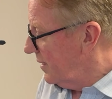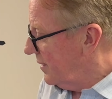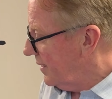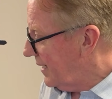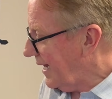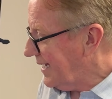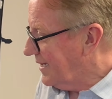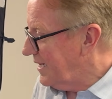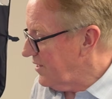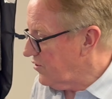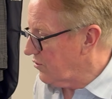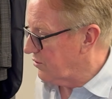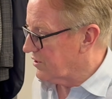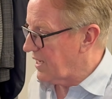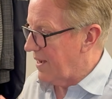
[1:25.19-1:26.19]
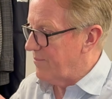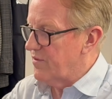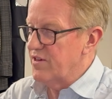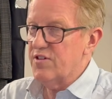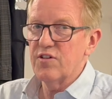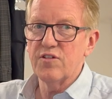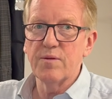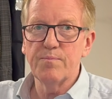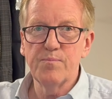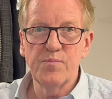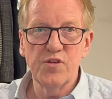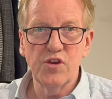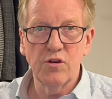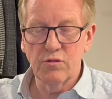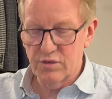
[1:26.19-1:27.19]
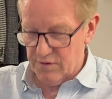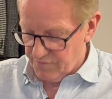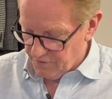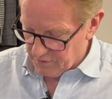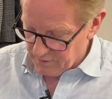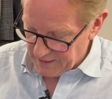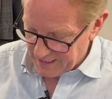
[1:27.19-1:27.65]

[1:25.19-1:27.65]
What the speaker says: like this all the time. This is a beautiful